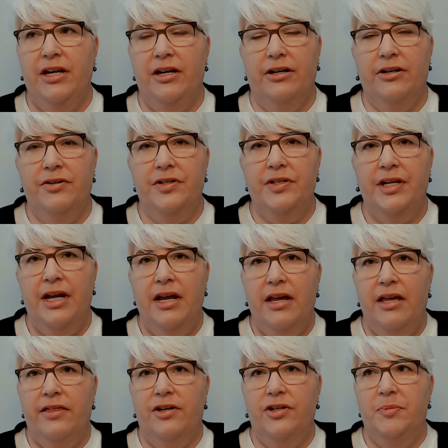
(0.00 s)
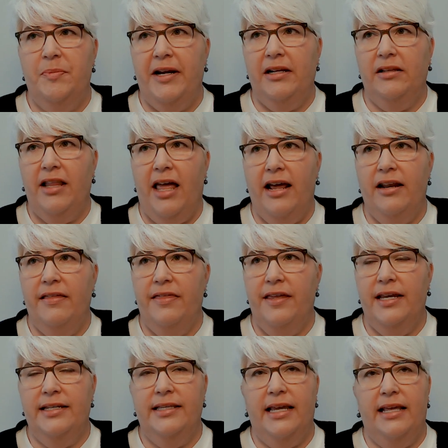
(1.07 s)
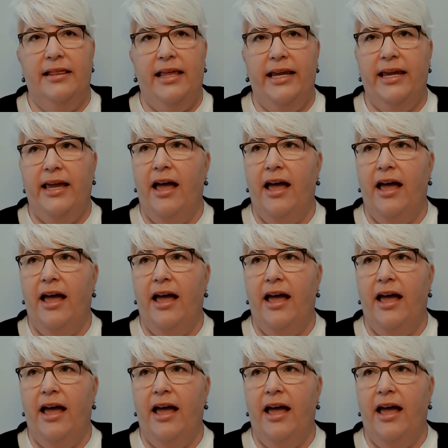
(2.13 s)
years, there's been a lot of things at like